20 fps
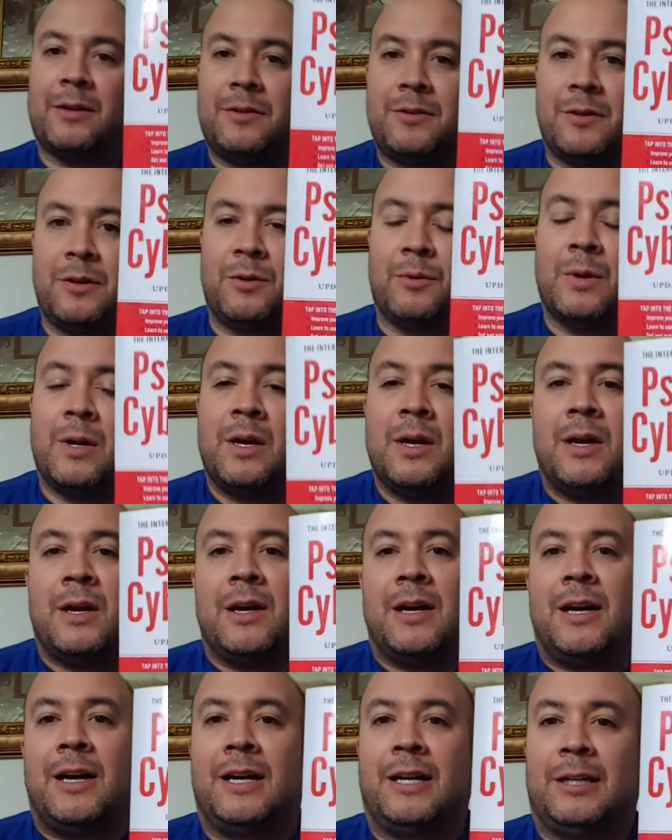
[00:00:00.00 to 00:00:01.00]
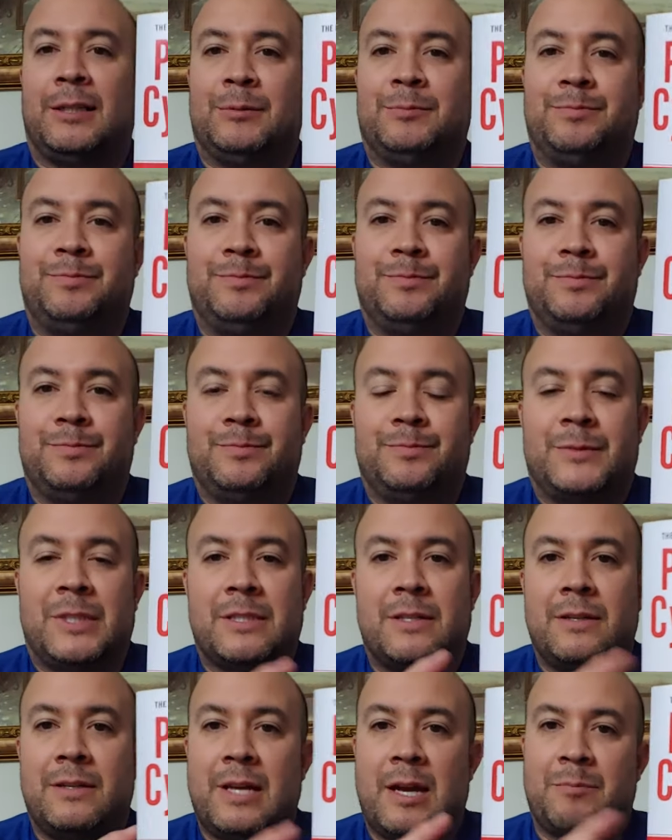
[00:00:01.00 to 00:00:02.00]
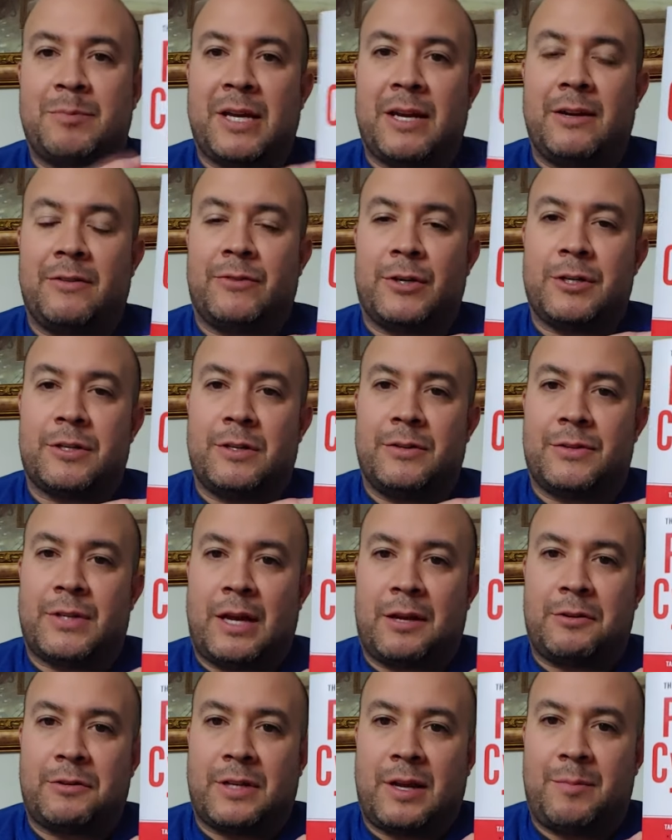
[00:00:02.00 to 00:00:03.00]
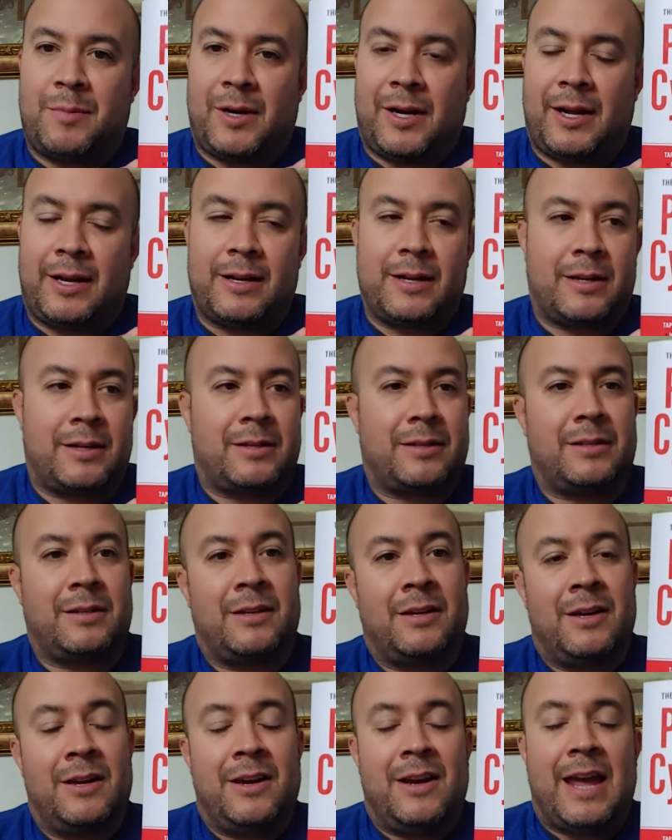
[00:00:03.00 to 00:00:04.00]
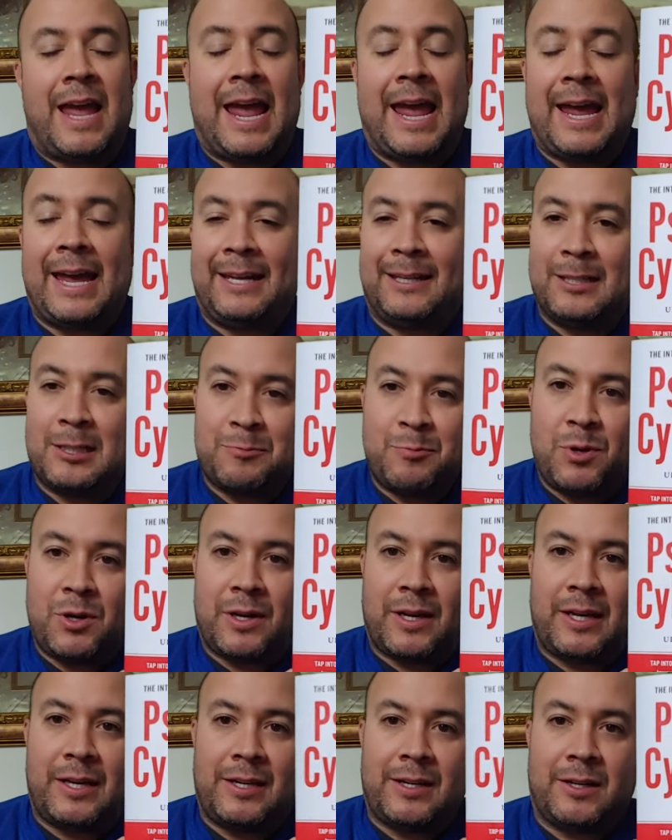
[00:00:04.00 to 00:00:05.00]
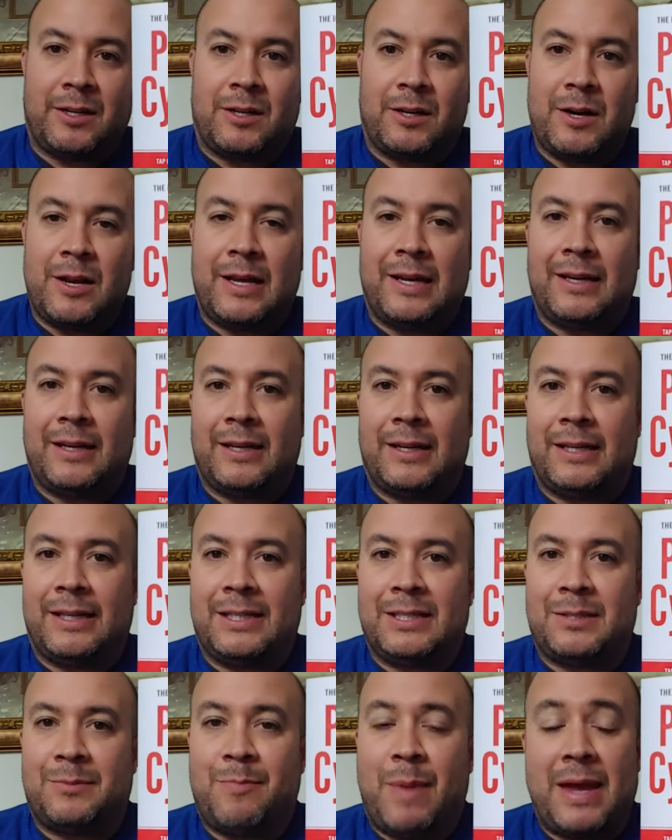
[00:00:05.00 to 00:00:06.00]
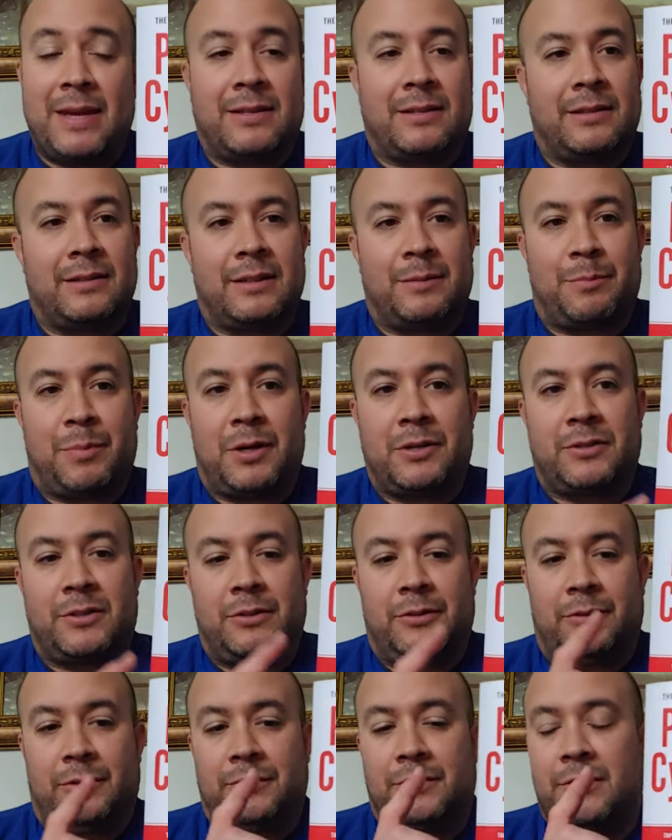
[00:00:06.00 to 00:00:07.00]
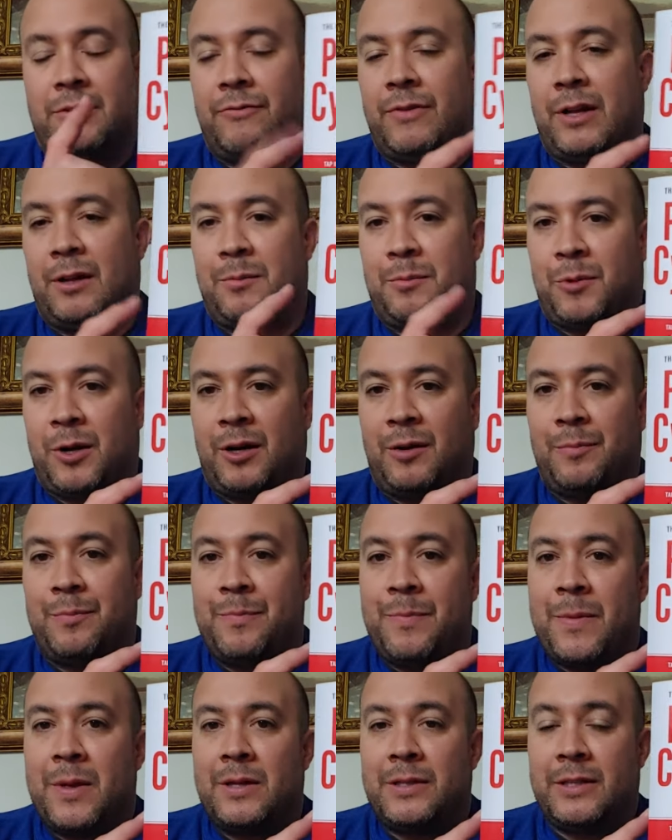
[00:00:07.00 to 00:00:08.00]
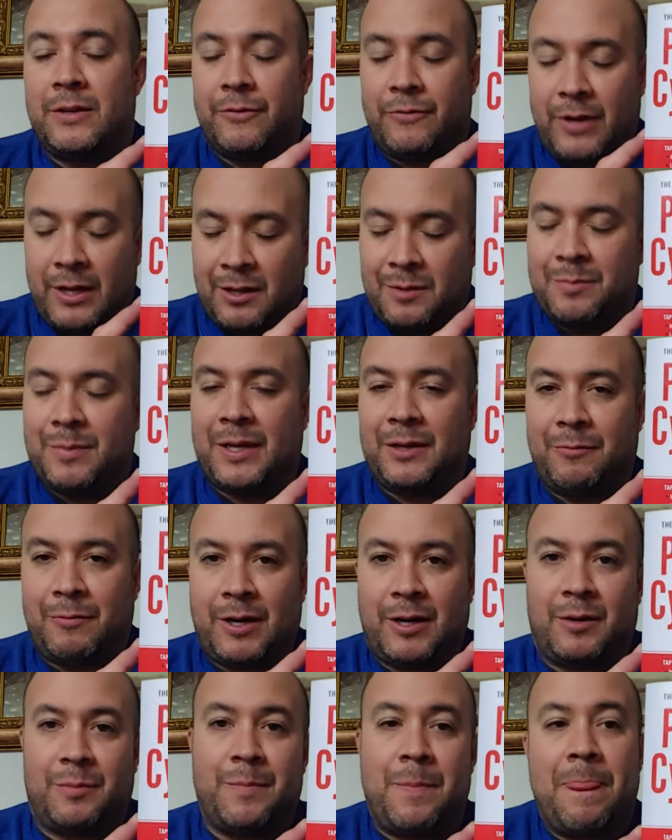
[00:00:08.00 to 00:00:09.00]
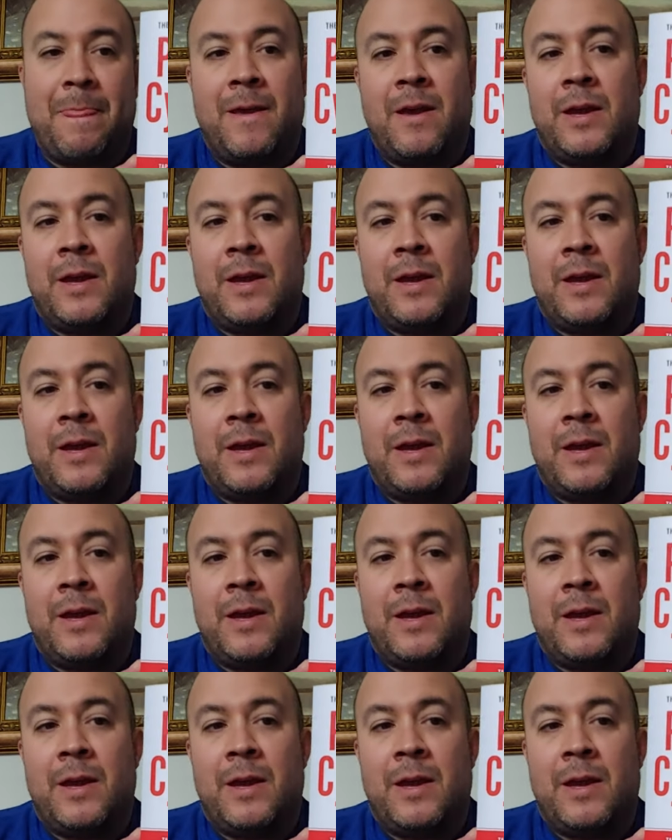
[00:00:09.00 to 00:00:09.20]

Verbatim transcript: So um, this is the updated version of Psychocybernetics. And this book here is based in the personal develop realm, development realm.